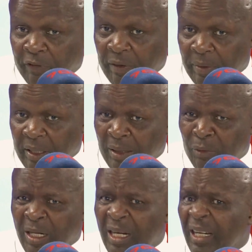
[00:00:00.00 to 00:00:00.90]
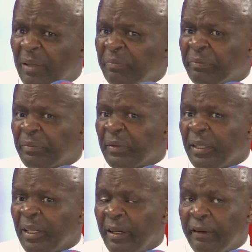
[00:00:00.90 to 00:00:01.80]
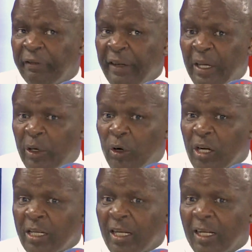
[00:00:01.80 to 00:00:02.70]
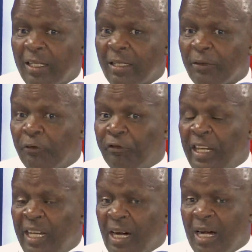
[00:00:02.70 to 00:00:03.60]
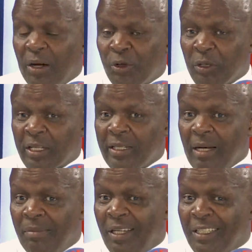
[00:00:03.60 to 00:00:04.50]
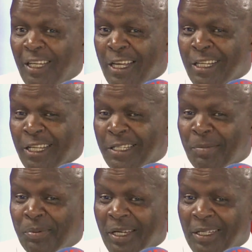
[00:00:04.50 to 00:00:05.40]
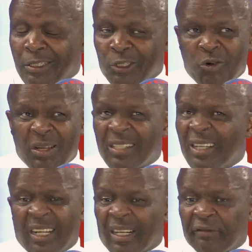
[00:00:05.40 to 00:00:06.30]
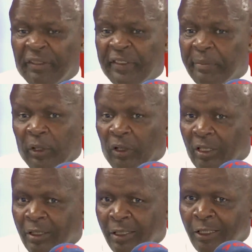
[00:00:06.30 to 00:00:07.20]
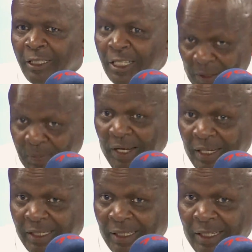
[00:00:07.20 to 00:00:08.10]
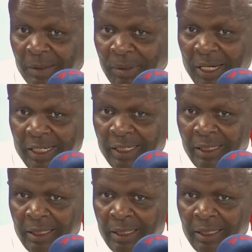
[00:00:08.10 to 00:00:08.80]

out of the bank, where fake contracts, fake accounts were established and disappeared. No less than 150 million disappeared in that bank.